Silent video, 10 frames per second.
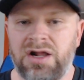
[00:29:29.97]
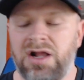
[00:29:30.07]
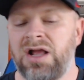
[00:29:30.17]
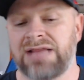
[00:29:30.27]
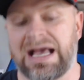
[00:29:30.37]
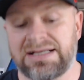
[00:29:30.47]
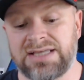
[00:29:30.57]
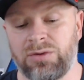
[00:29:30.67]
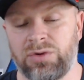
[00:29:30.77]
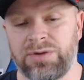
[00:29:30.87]
last
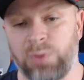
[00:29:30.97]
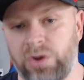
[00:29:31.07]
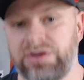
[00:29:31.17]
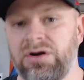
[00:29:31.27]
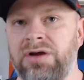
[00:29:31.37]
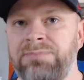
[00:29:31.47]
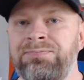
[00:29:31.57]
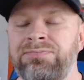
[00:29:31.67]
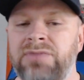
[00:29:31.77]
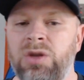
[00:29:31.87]
thing I want to point on,
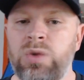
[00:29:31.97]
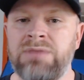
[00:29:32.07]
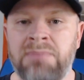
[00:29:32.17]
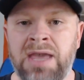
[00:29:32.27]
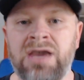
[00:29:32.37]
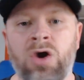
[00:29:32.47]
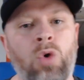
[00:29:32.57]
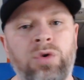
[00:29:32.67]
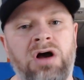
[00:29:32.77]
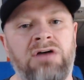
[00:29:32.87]
we may
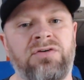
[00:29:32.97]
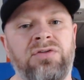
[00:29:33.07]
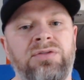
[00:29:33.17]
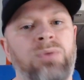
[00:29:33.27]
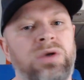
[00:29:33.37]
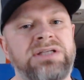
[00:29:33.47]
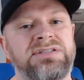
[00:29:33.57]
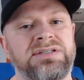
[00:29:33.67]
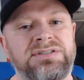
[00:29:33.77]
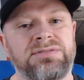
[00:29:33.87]
hold off on the point
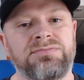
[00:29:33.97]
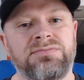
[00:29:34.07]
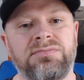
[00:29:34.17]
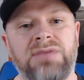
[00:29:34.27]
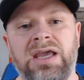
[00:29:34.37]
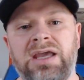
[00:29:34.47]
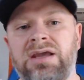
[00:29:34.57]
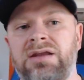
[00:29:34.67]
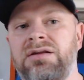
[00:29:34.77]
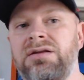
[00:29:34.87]
system.
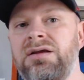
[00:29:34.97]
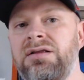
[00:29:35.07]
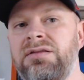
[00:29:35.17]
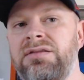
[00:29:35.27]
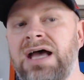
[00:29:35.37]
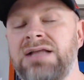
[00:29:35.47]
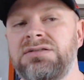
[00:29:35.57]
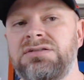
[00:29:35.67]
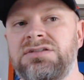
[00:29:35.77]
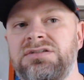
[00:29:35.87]
And
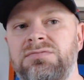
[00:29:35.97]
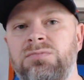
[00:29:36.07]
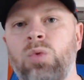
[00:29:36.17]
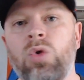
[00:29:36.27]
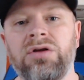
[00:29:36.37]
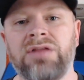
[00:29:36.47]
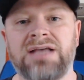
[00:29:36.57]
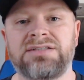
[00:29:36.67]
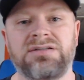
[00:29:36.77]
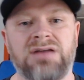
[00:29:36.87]
that's more or
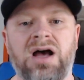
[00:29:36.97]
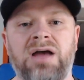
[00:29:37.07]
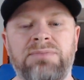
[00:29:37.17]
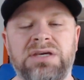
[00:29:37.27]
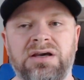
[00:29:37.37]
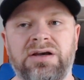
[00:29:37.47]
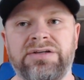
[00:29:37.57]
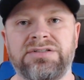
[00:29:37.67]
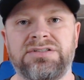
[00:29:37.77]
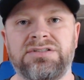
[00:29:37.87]
less not
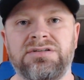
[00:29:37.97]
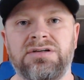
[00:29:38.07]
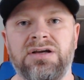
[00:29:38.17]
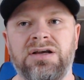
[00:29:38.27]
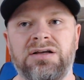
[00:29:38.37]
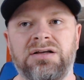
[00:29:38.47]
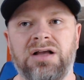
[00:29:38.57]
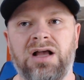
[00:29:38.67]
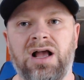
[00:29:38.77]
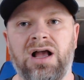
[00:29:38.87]
because
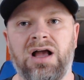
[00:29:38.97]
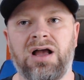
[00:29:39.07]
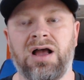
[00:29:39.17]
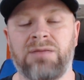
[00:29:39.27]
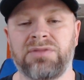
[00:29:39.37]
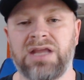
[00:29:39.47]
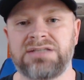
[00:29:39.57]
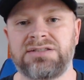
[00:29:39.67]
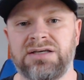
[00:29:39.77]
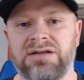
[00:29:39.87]
I'm
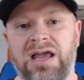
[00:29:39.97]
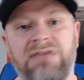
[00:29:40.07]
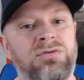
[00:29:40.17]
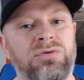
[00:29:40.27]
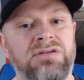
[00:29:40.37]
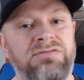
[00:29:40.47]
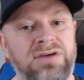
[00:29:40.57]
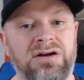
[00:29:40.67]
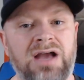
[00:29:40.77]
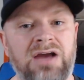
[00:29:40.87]
lazy and I haven't really
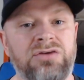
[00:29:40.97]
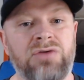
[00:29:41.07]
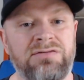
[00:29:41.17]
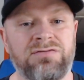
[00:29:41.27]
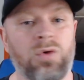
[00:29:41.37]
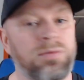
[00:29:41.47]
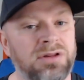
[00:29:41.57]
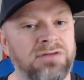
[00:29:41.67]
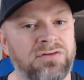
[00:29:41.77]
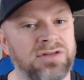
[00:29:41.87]
figured out a great
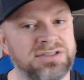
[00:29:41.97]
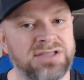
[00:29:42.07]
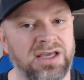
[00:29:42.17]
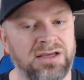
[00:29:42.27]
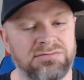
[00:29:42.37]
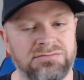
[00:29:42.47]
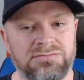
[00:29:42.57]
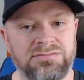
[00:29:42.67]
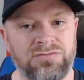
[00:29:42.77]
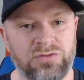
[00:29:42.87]
formula for this thing,
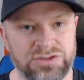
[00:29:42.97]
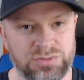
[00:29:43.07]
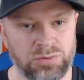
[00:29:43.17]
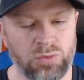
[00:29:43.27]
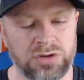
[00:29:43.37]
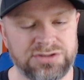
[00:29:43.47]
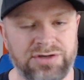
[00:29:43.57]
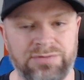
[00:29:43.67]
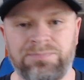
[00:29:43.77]
for this reward zone,